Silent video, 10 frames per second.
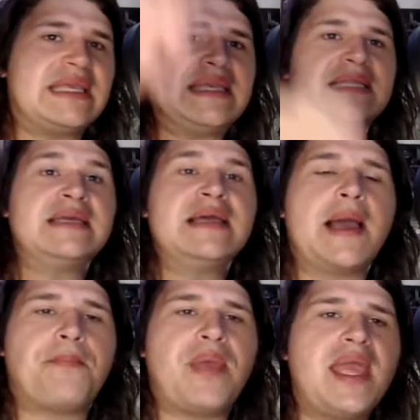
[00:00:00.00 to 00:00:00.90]
hit
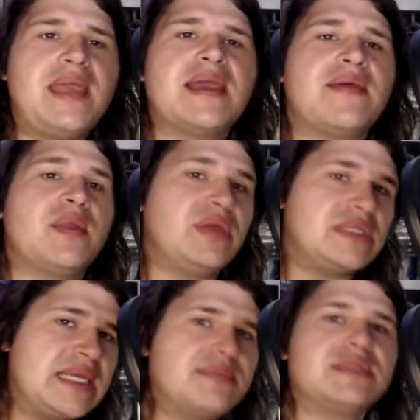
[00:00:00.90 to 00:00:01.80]
a peak, and then we
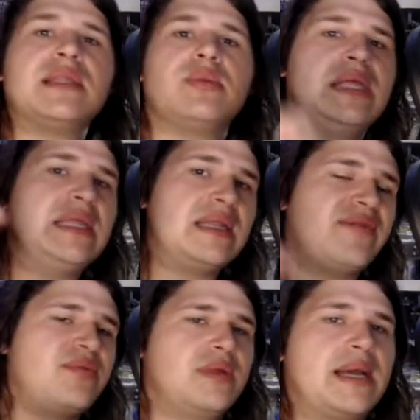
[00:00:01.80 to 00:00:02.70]
dipped, and then we hit
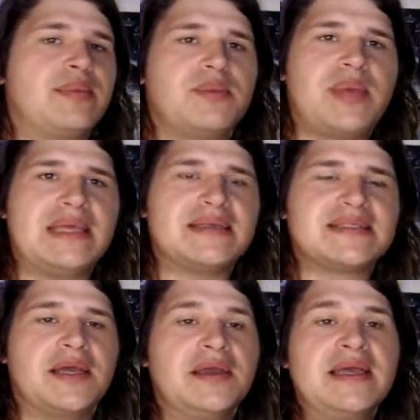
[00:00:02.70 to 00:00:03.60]
another couple of peaks.
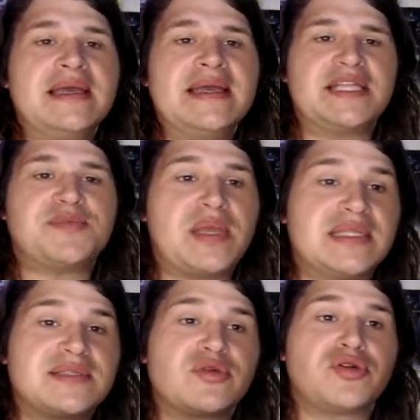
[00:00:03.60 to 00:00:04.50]
So it's
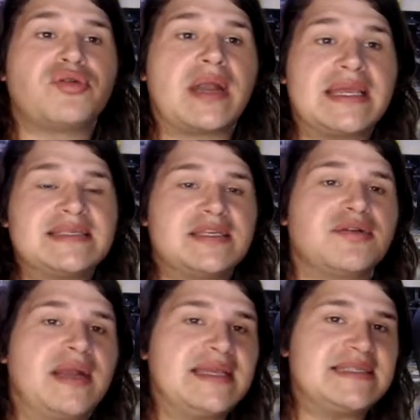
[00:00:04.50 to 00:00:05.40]
been some crazy,
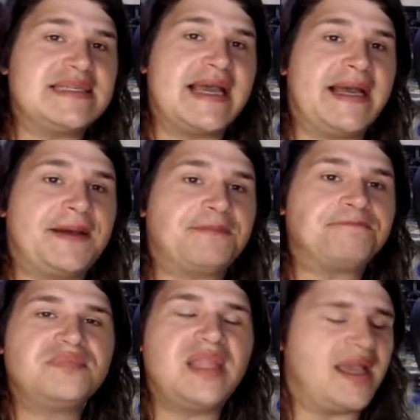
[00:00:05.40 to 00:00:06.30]
crazy,
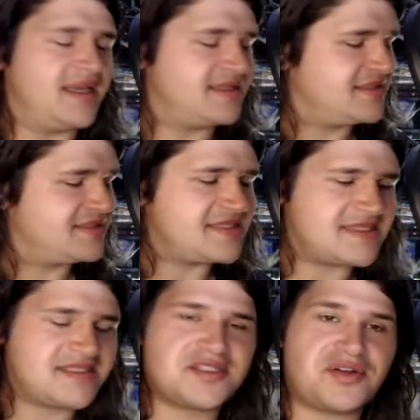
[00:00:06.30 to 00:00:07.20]

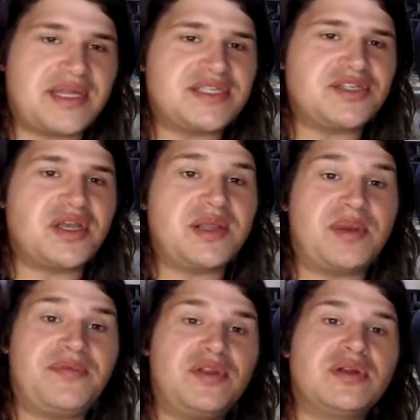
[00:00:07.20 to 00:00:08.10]
just crazy journey.
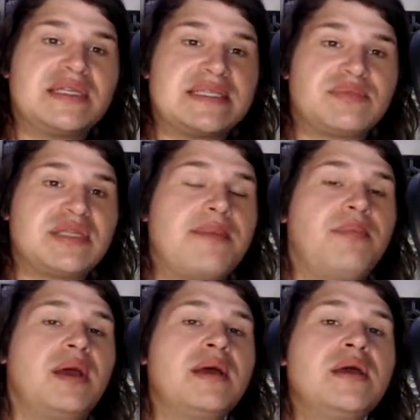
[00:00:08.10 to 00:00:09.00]
But if you look at
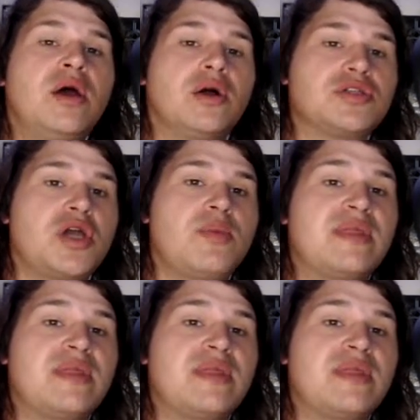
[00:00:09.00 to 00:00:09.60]
September, October,